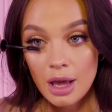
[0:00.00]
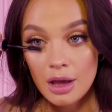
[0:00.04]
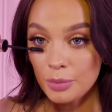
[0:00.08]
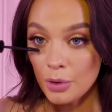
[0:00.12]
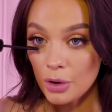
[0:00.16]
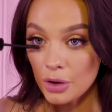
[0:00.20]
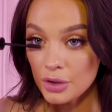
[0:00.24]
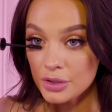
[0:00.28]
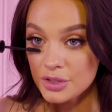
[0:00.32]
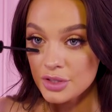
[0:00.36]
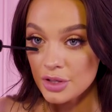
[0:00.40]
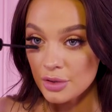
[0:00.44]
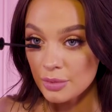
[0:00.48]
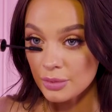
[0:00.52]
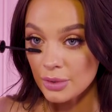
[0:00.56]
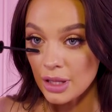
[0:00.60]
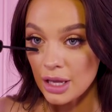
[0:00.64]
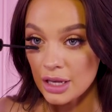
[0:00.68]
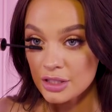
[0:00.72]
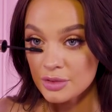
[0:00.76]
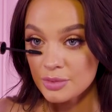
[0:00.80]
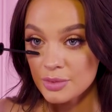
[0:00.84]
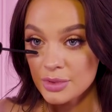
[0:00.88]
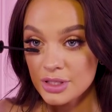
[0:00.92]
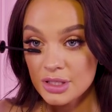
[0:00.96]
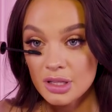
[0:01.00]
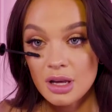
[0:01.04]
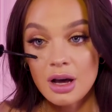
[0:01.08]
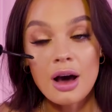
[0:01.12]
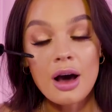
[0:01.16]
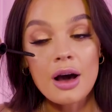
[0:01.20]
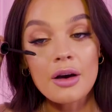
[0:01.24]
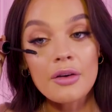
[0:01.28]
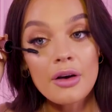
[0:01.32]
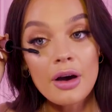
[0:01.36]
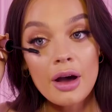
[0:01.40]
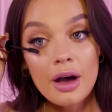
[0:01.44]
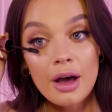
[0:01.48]
Bottom Lash
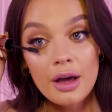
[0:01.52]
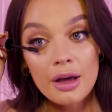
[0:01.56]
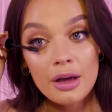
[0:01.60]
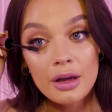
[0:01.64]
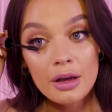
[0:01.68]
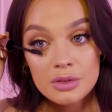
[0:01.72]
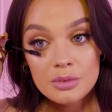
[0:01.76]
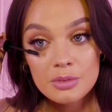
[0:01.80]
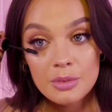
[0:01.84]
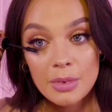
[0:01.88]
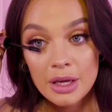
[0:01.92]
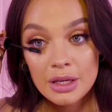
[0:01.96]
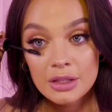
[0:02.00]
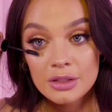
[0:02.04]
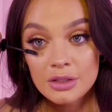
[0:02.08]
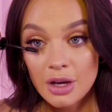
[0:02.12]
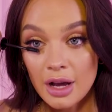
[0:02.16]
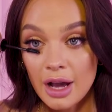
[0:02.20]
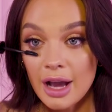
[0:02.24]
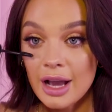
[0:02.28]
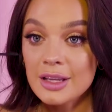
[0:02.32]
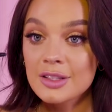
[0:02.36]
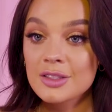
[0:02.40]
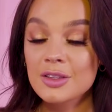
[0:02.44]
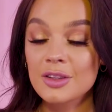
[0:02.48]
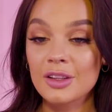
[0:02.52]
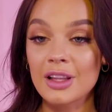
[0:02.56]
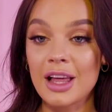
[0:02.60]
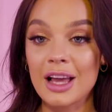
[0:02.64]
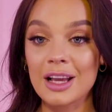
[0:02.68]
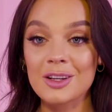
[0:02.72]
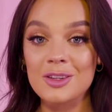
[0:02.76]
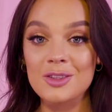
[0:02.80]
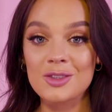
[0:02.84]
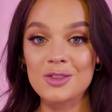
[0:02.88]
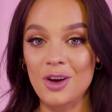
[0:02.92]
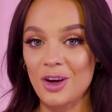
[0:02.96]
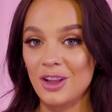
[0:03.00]
Mascara. Just makes your eyes look
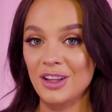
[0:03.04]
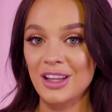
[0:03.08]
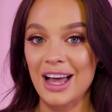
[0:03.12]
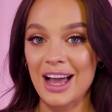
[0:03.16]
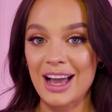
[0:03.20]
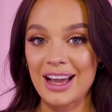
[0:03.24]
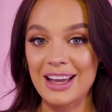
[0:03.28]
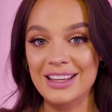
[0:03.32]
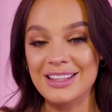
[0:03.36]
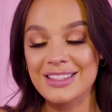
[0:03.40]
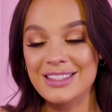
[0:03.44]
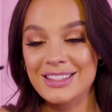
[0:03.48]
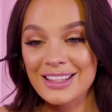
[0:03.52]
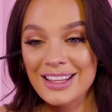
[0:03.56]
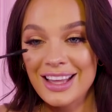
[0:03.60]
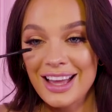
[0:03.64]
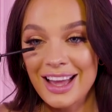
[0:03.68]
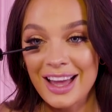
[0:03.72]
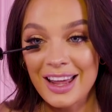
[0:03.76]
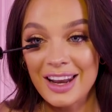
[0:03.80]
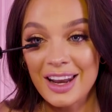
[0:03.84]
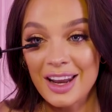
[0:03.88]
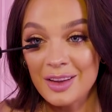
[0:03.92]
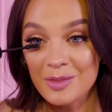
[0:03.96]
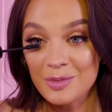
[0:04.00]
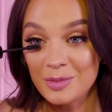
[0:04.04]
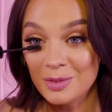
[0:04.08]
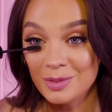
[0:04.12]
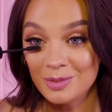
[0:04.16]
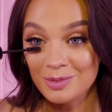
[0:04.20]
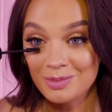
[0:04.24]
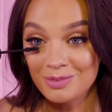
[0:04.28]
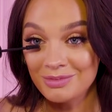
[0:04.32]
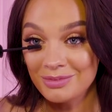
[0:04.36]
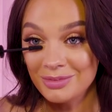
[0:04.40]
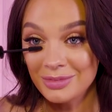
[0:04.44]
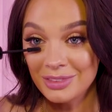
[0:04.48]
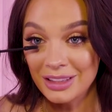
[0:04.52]
like doll eyes and I'm
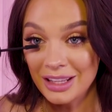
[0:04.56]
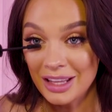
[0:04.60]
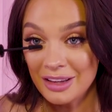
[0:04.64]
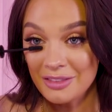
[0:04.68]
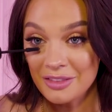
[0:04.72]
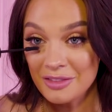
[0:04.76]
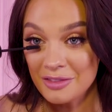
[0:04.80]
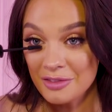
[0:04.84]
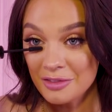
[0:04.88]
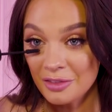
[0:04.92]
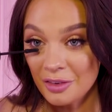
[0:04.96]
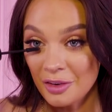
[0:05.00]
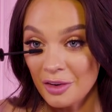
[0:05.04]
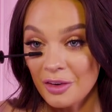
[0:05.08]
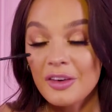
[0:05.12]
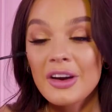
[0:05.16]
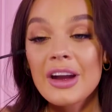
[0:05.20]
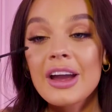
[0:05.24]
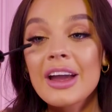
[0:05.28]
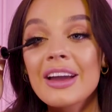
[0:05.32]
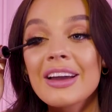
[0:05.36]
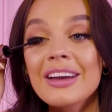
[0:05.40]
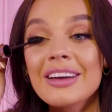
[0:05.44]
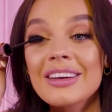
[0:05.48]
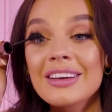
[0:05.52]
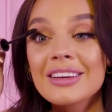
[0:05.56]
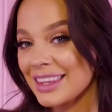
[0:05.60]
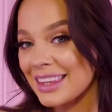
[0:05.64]
living for it.